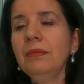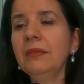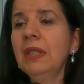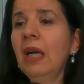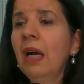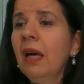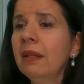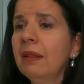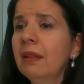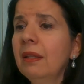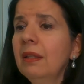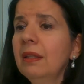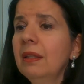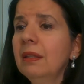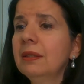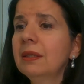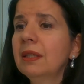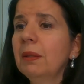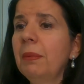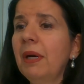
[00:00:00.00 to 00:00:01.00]
I think
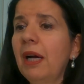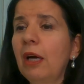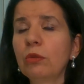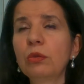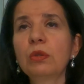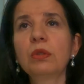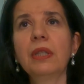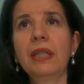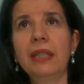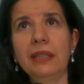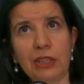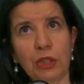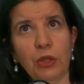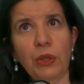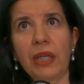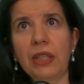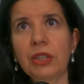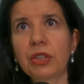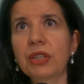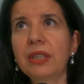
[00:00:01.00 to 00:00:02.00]
it's about
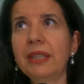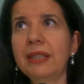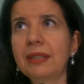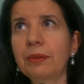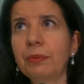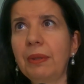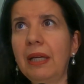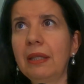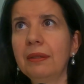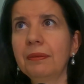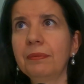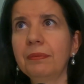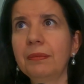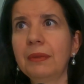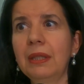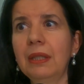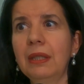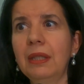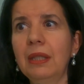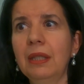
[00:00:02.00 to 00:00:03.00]
education as well.
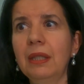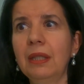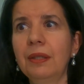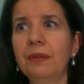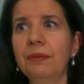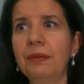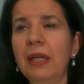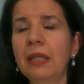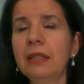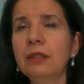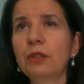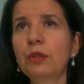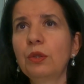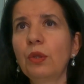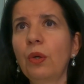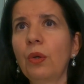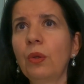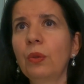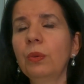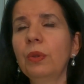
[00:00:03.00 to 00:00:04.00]
Right,
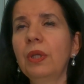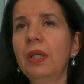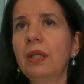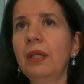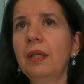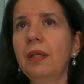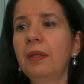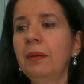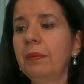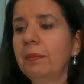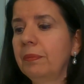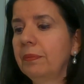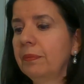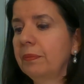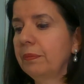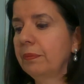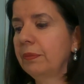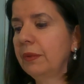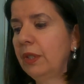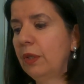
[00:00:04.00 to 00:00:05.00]
so
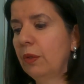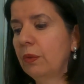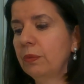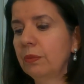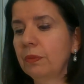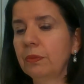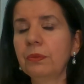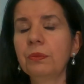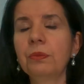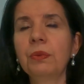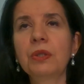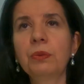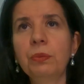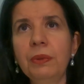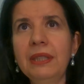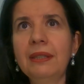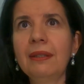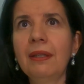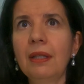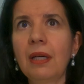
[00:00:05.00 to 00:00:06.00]
what we
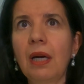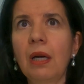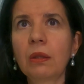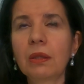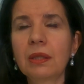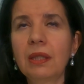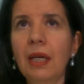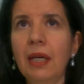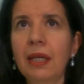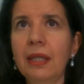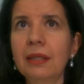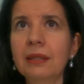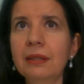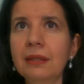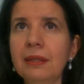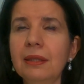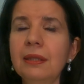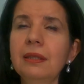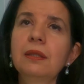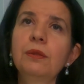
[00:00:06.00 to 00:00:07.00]
tell our
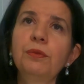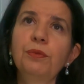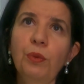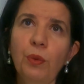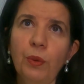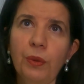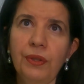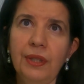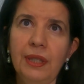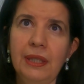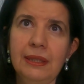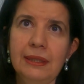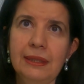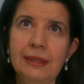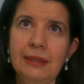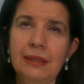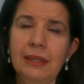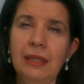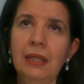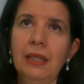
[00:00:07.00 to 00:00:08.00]
clients is 4
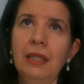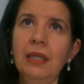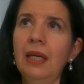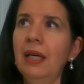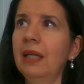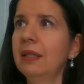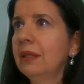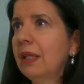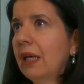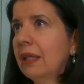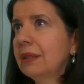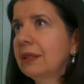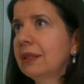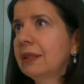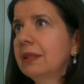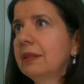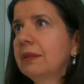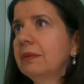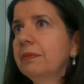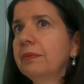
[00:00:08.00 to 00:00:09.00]
things, and
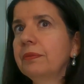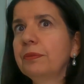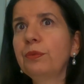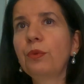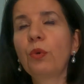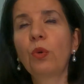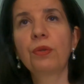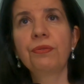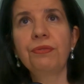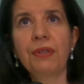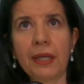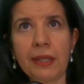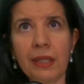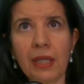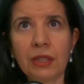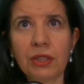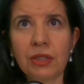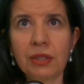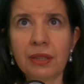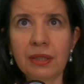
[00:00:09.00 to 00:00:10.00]
that's for
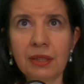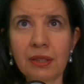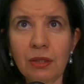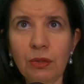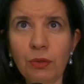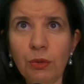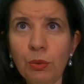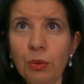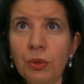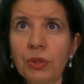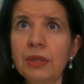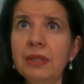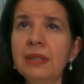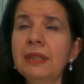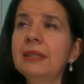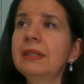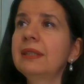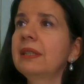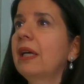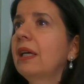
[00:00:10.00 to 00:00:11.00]
financial
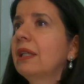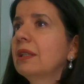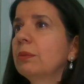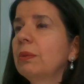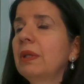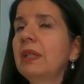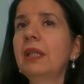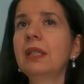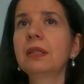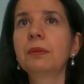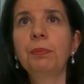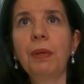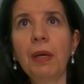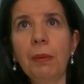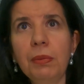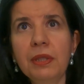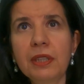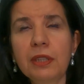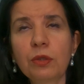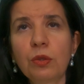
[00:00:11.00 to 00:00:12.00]
institutions as well as
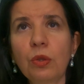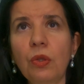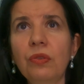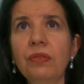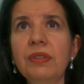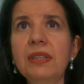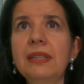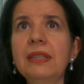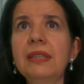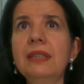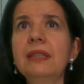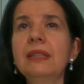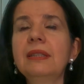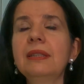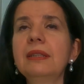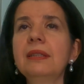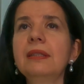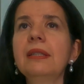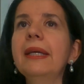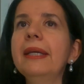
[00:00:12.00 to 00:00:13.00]
public
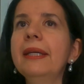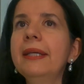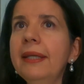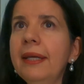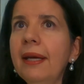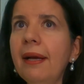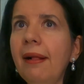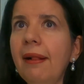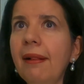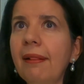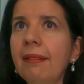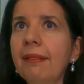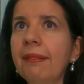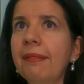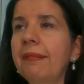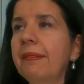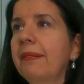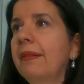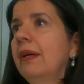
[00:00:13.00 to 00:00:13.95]
services, e-health,